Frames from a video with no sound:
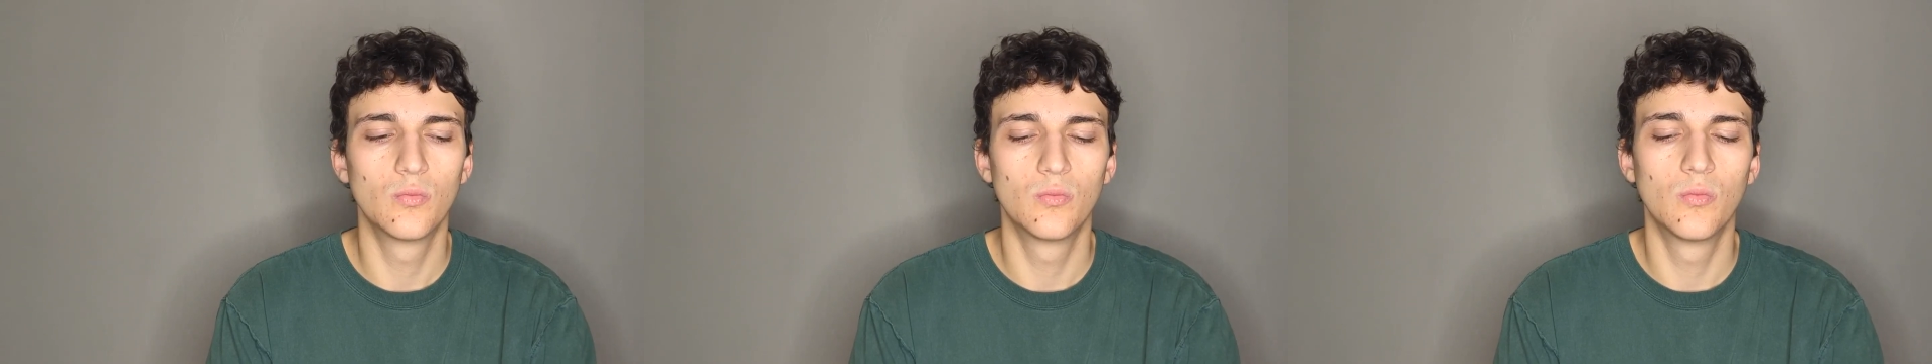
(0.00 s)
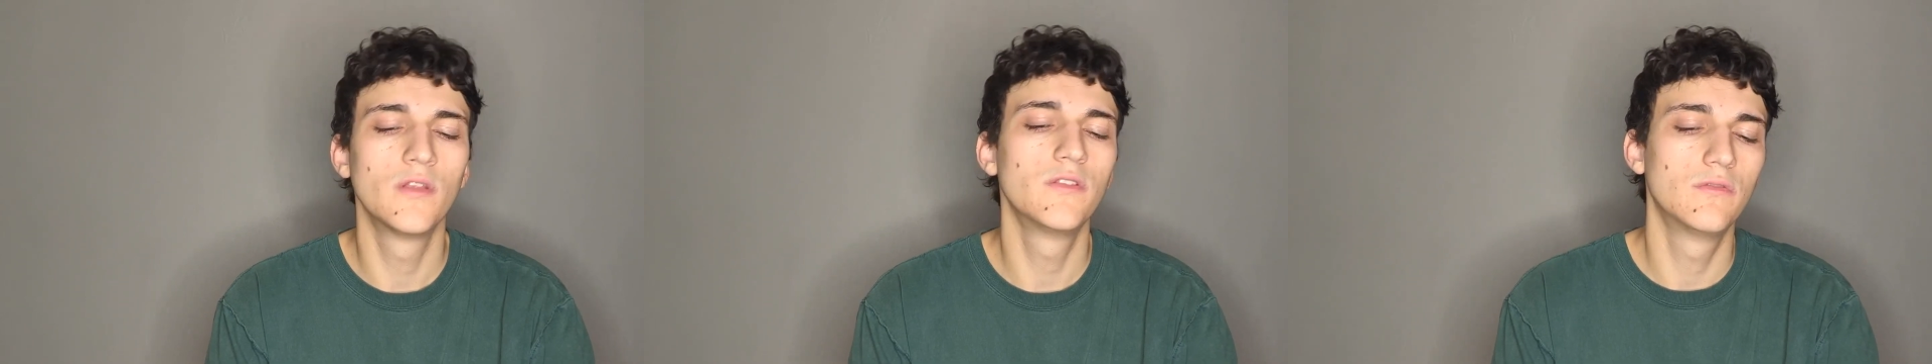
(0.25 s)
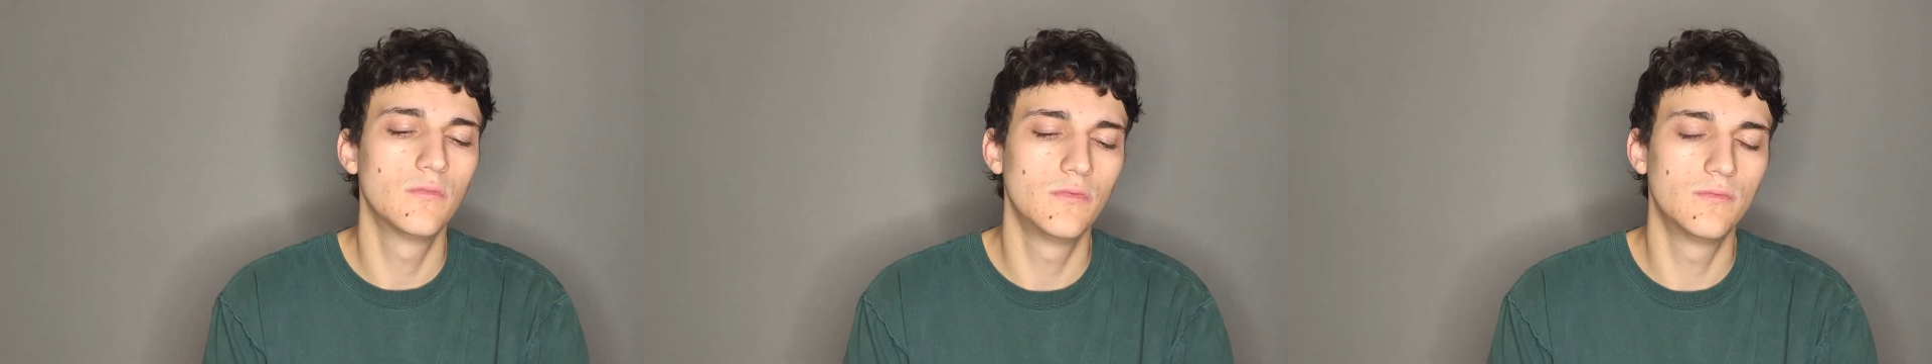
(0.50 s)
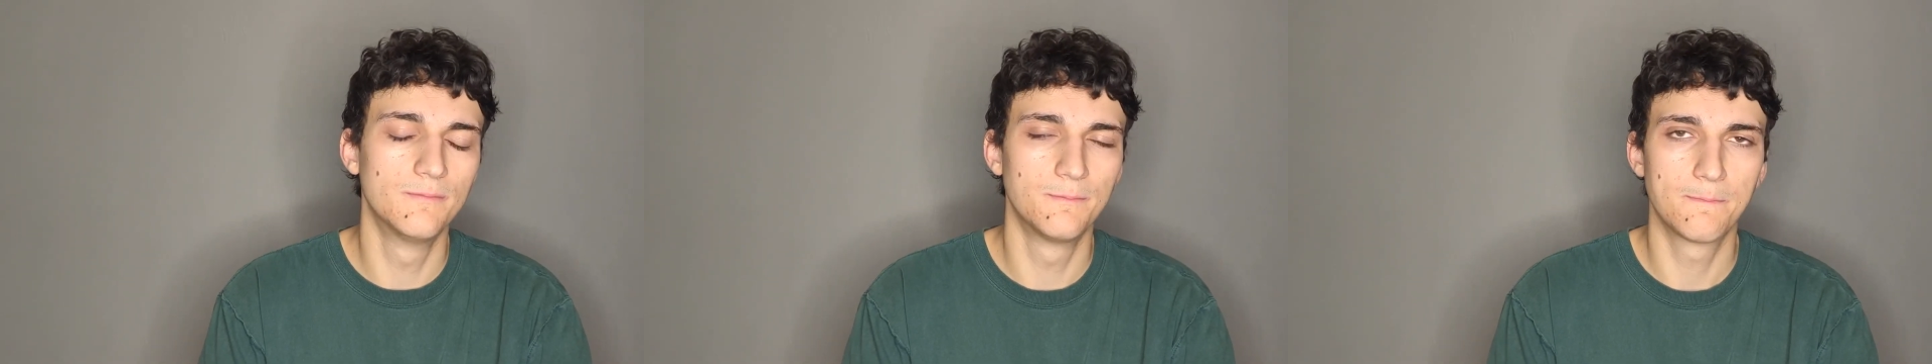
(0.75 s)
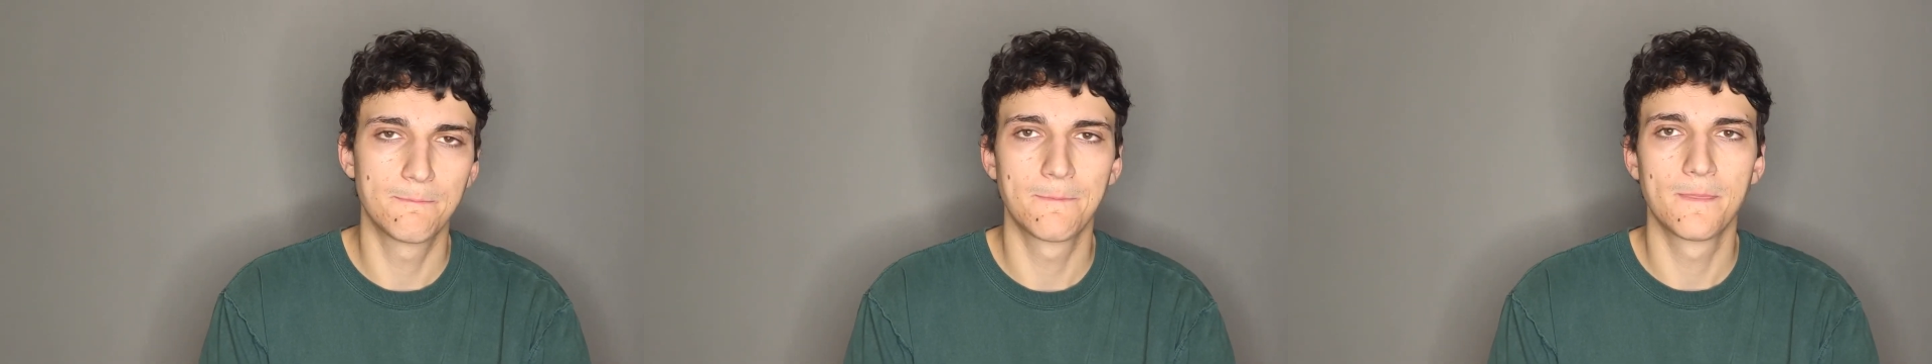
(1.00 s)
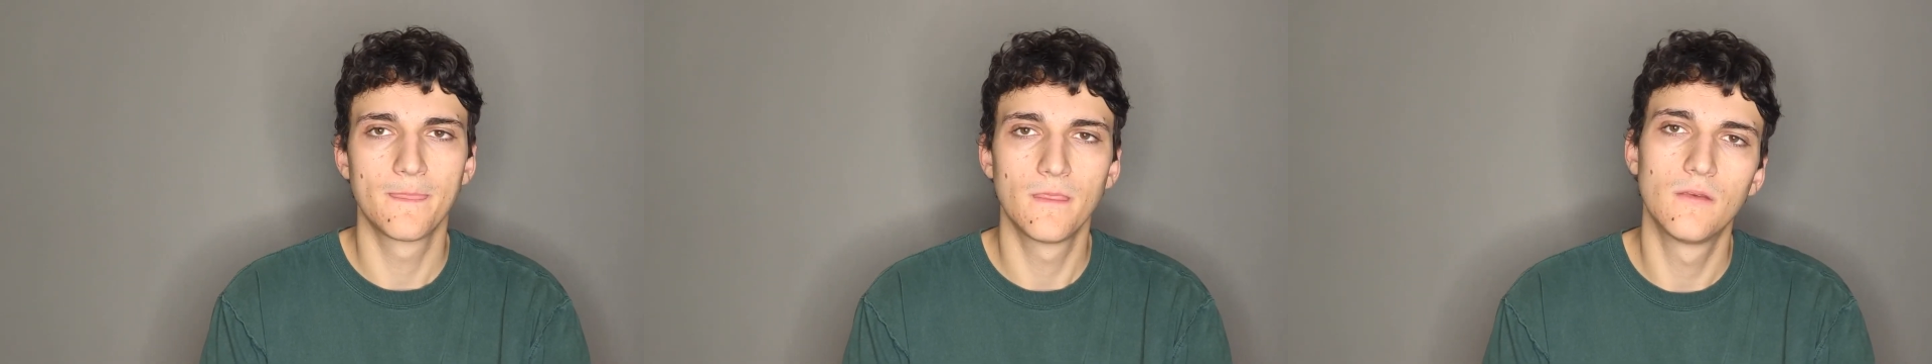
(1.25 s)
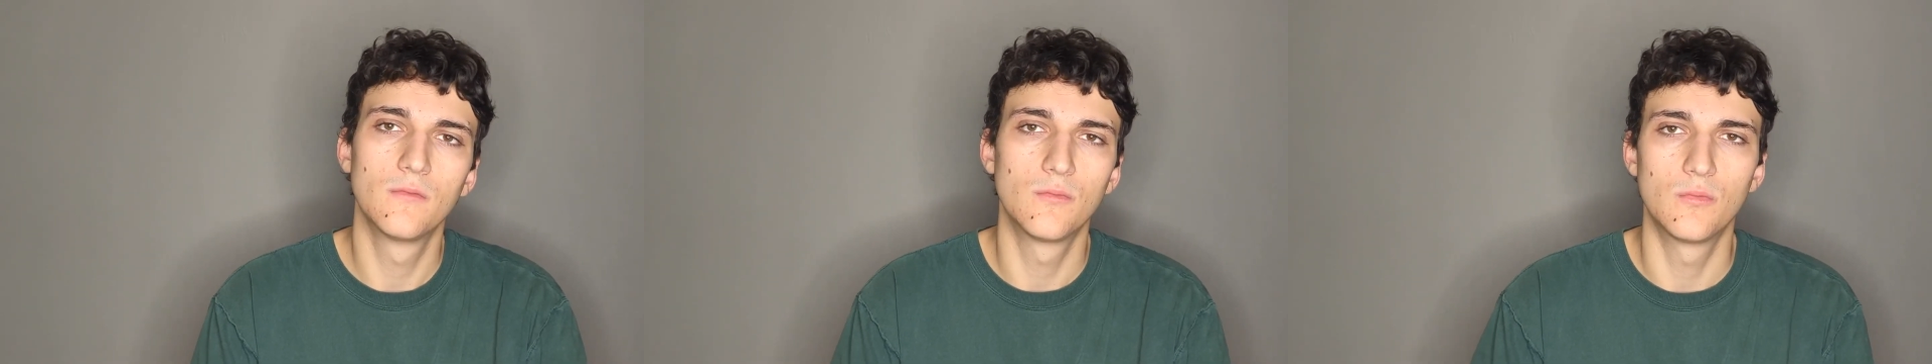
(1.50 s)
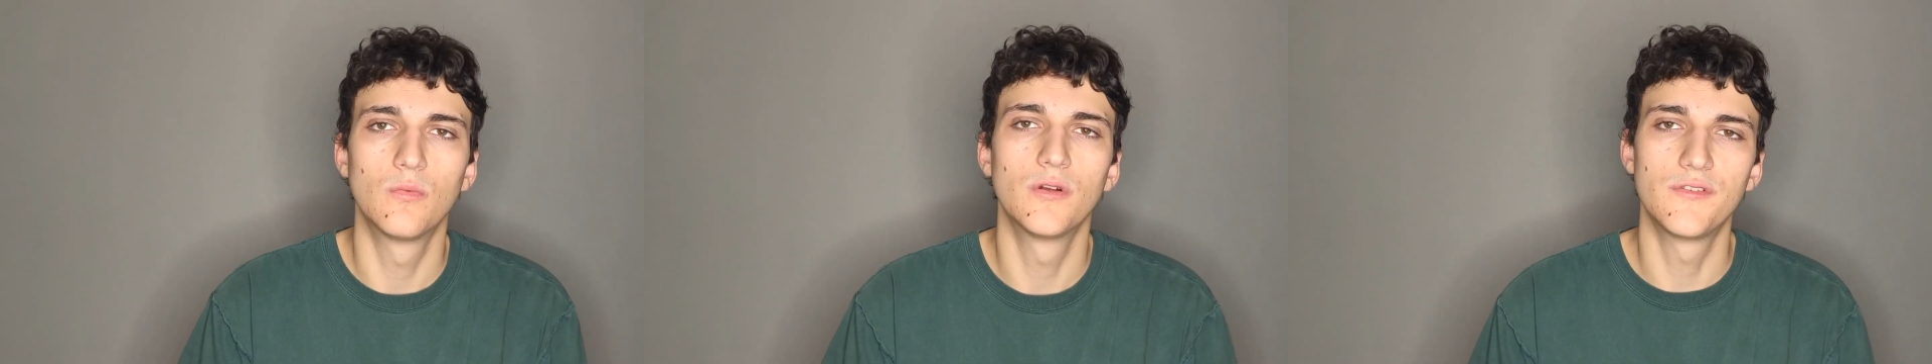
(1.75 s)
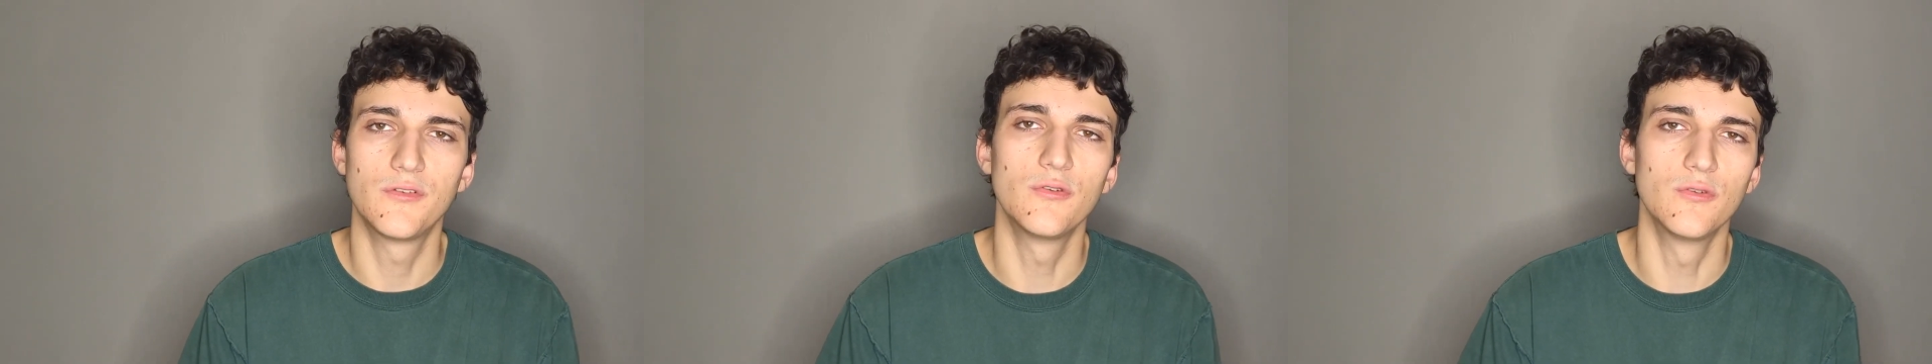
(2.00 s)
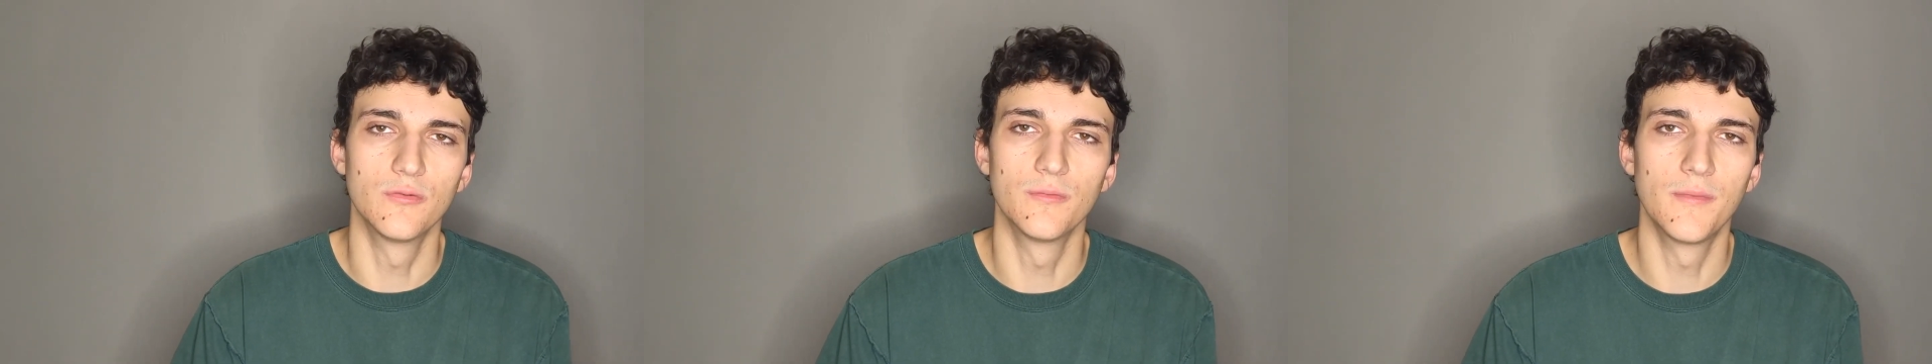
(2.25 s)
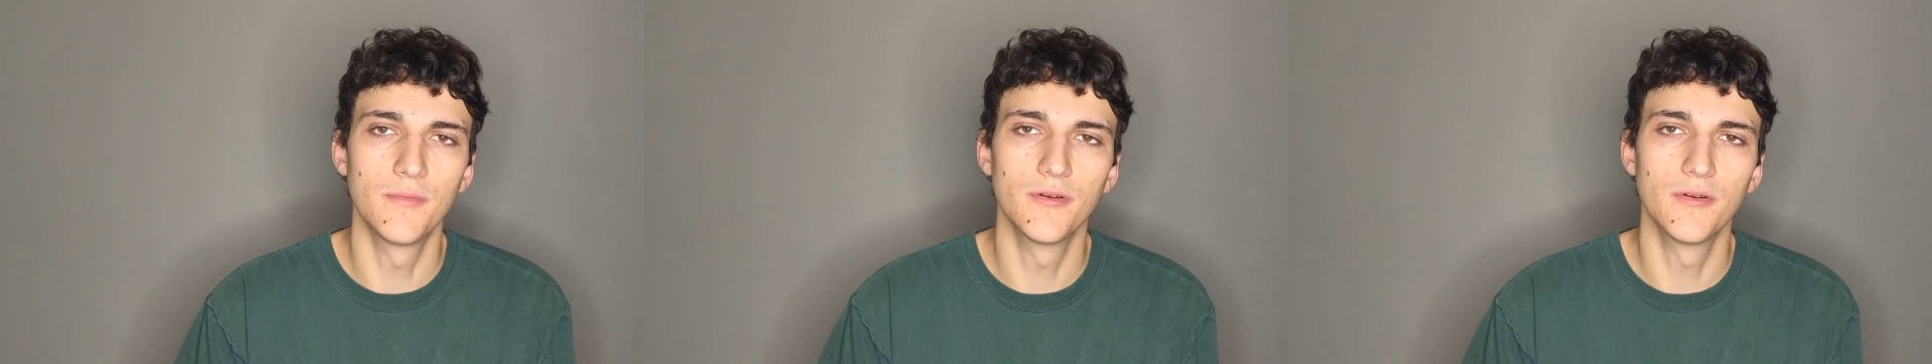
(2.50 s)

What what do you remember?